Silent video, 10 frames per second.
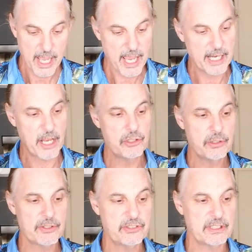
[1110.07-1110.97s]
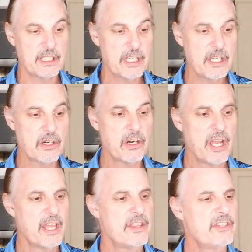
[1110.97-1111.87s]
And as you can see here,
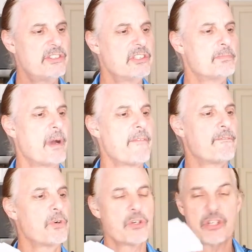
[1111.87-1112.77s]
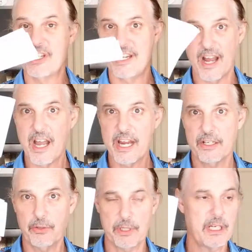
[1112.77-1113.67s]
this is my first
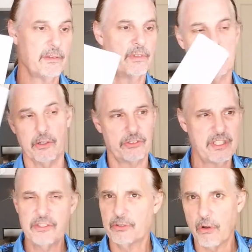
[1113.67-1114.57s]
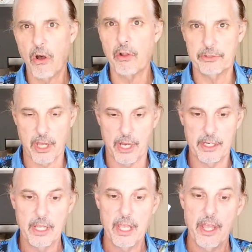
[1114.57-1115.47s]
9 greening videos. These are all
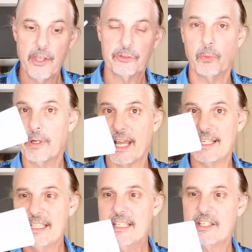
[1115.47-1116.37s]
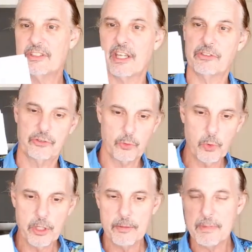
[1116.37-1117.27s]
done. So what I did is I
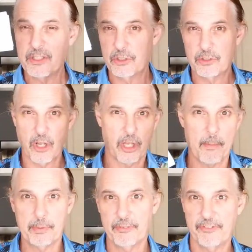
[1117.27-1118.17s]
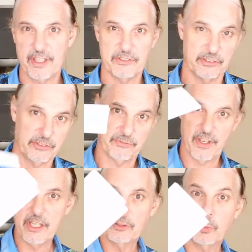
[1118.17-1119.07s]
sorted them into a couple of phases.
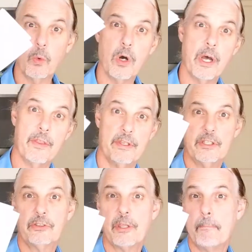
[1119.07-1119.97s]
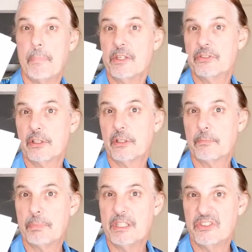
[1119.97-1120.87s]
Phase 1, these are the basic
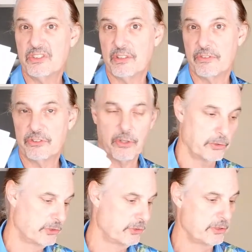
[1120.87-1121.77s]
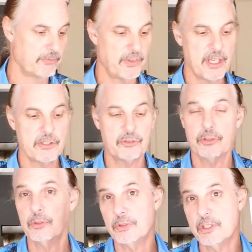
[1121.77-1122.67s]
pieces of the solar system. Phase
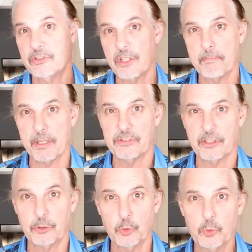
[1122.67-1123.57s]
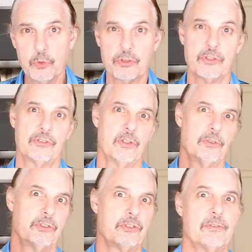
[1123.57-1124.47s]
2, these are the basic tools of the solar
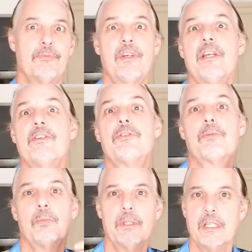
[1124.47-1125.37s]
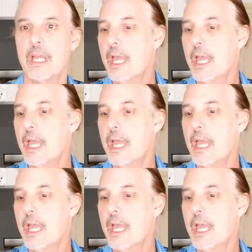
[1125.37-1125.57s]
system. Phase 3,